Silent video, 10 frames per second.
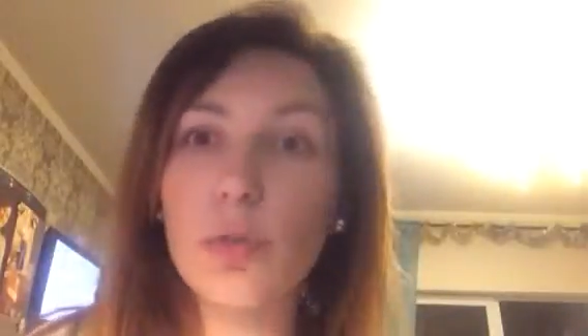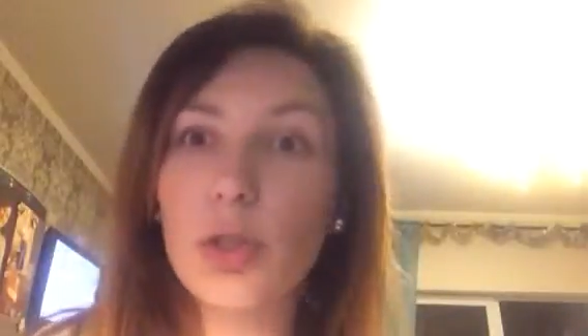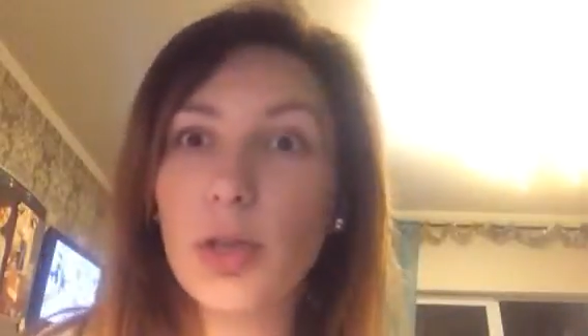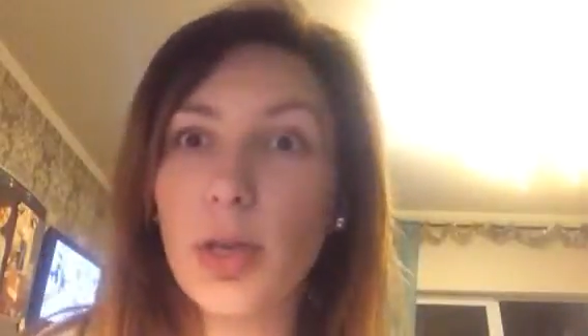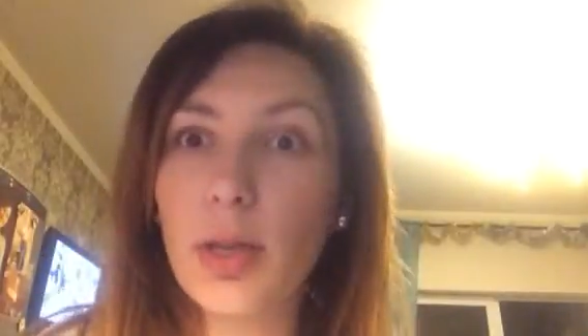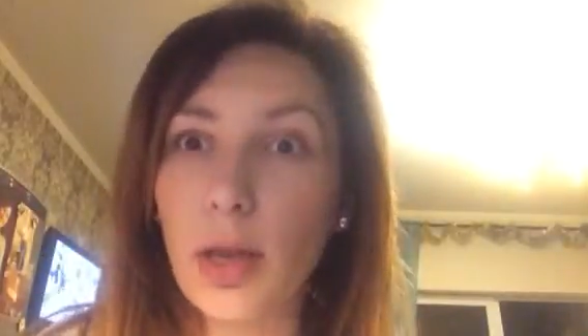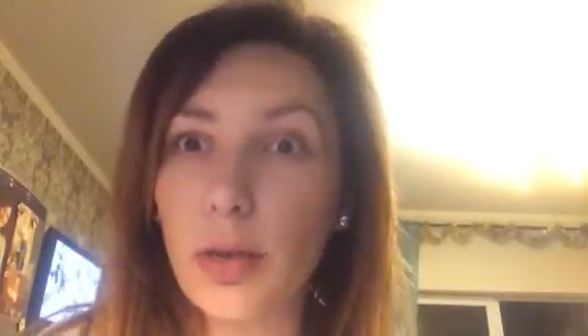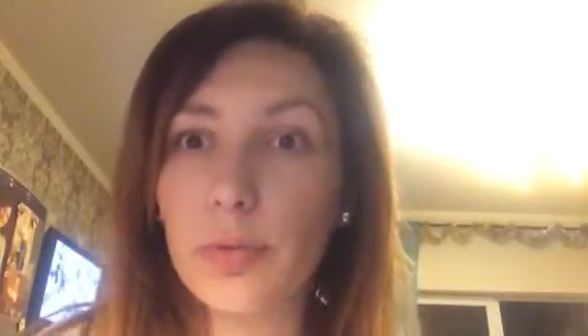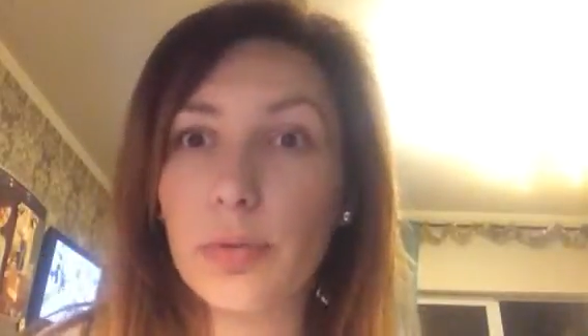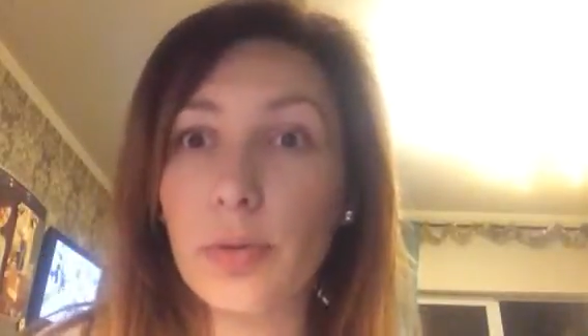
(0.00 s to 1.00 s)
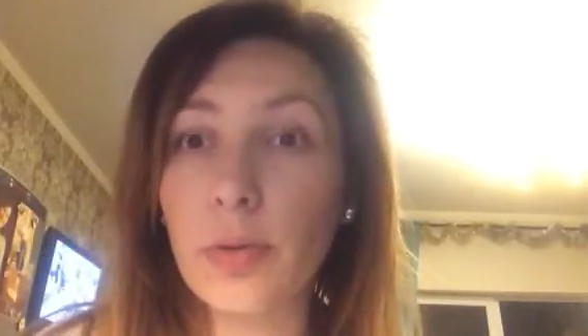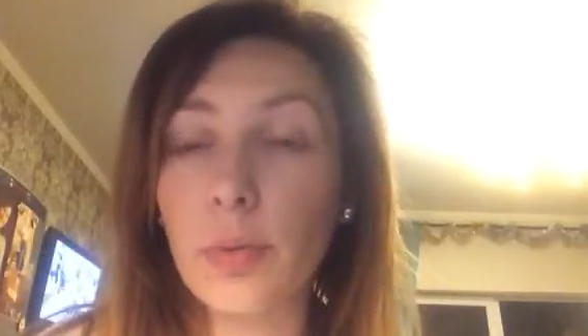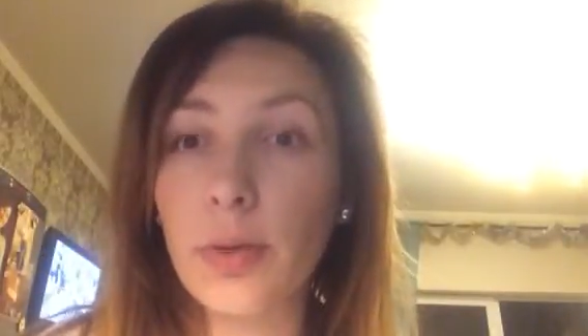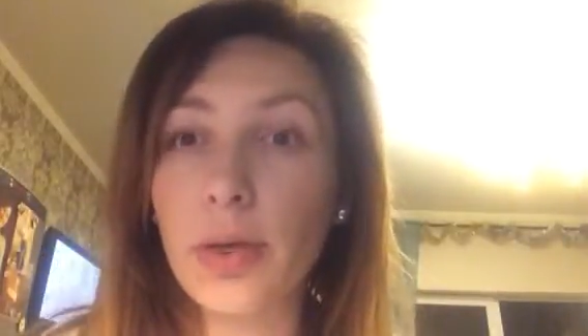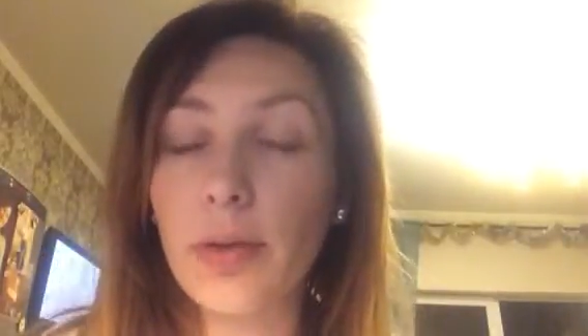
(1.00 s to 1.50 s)
which I love,
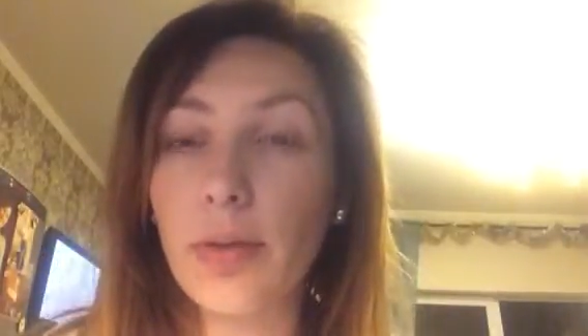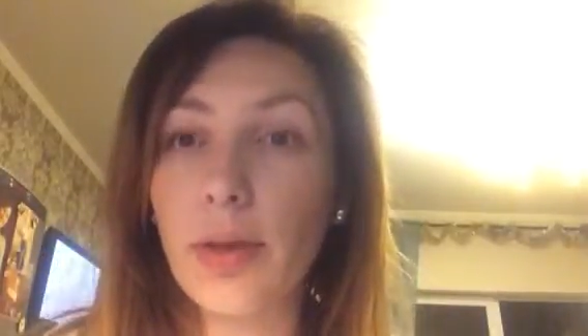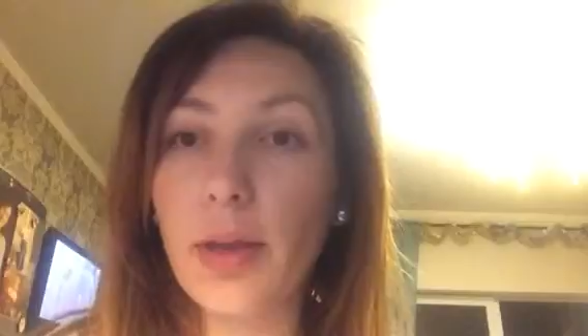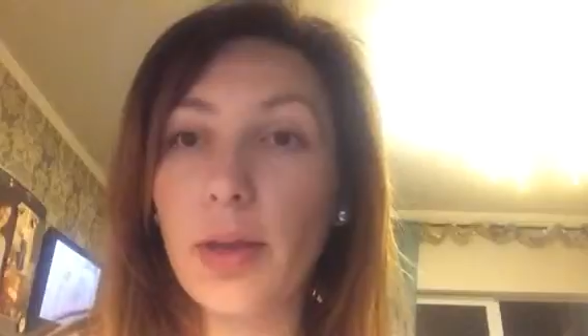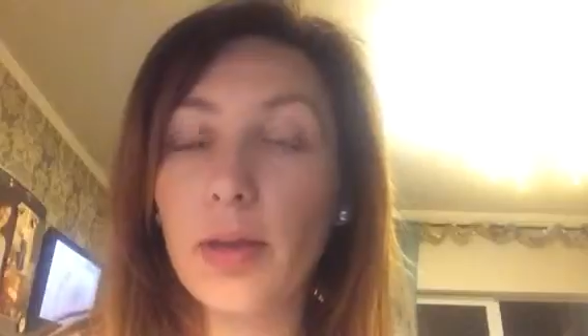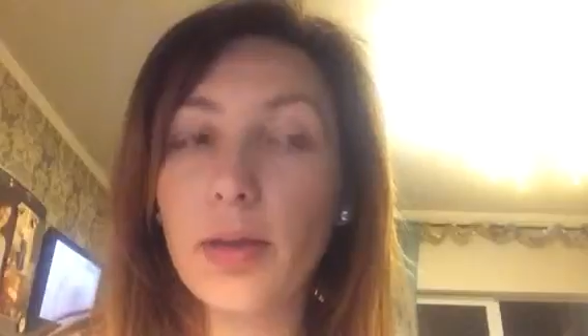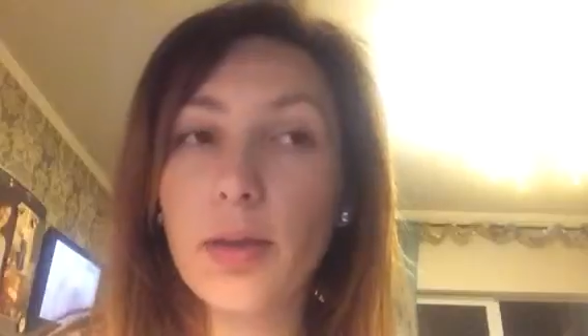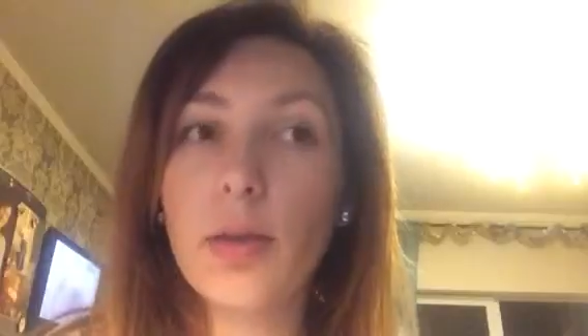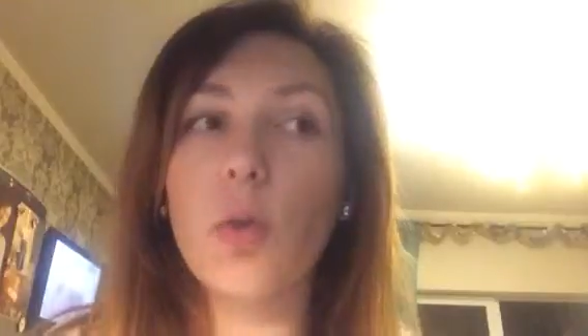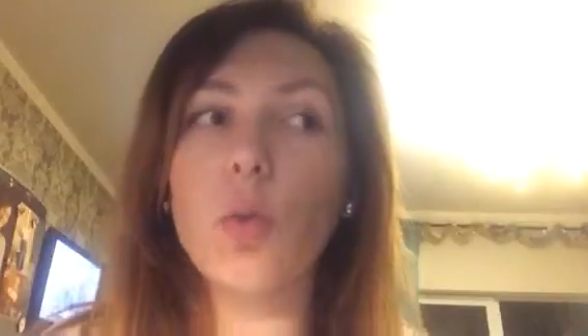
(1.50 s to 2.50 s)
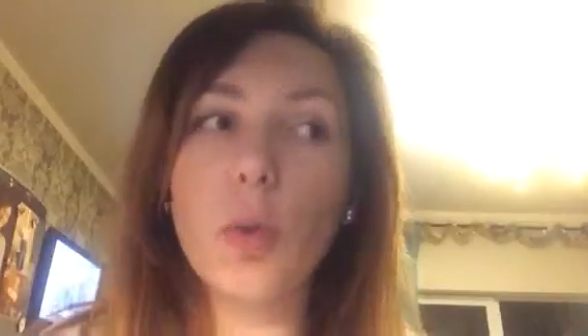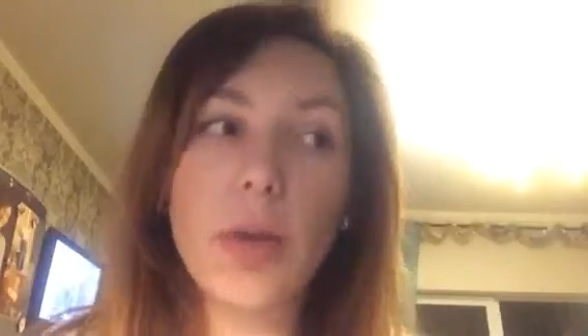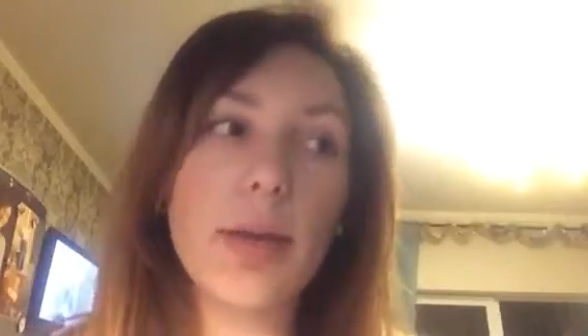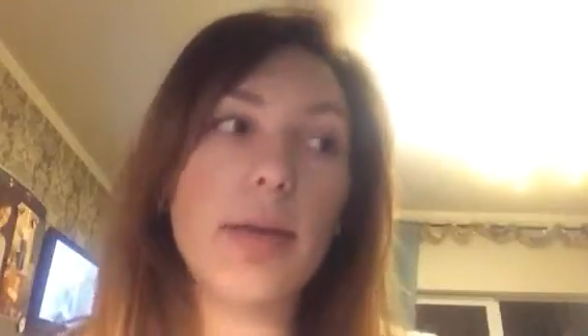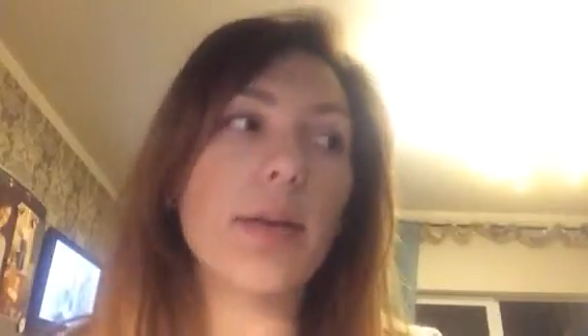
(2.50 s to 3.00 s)
where they
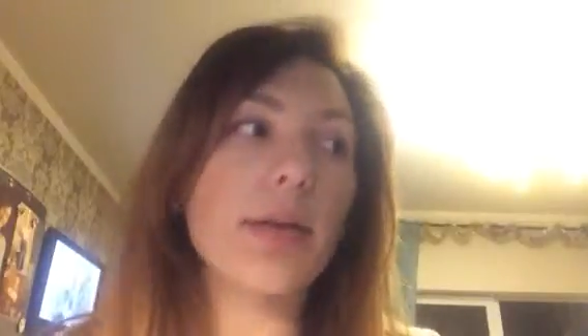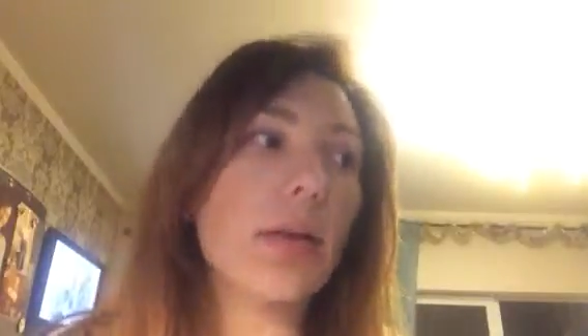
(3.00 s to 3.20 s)
wear